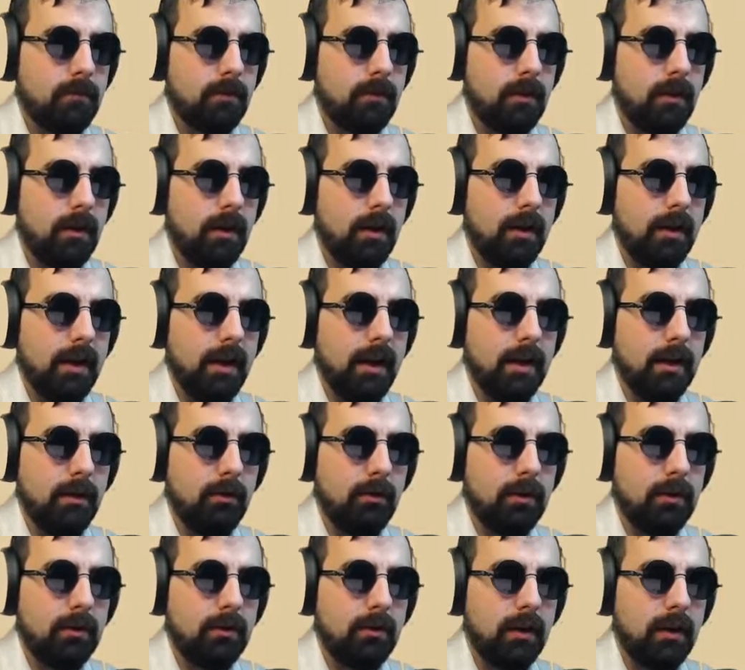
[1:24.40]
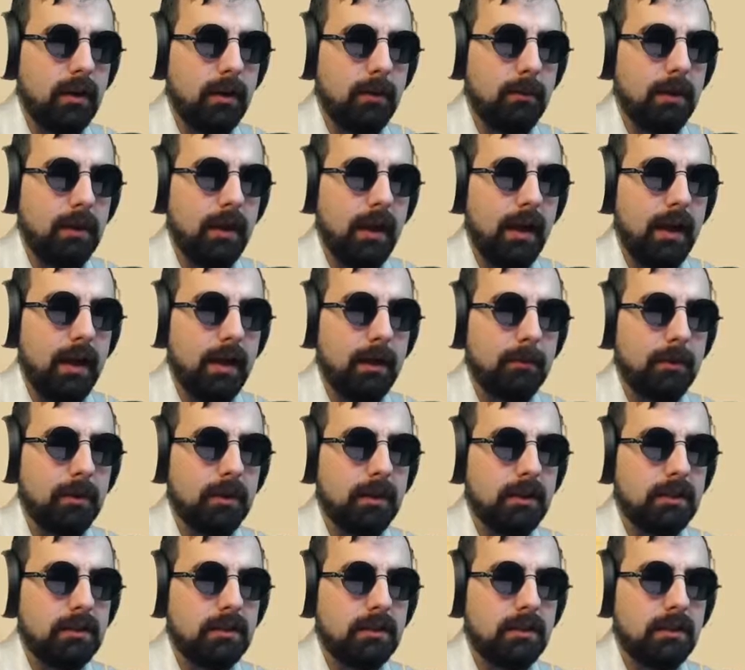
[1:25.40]
I kind of wanted to hit him in the head, but
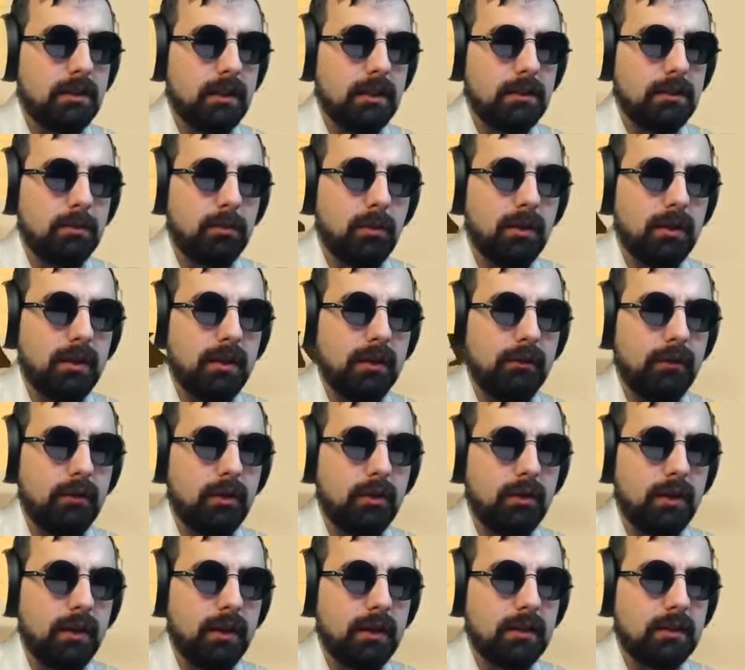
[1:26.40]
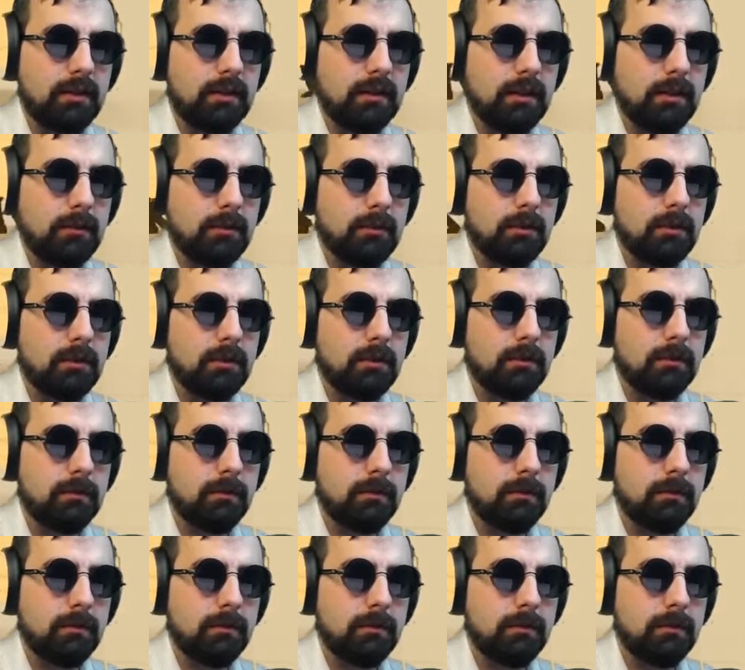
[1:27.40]
that's that's more difficult than it seems.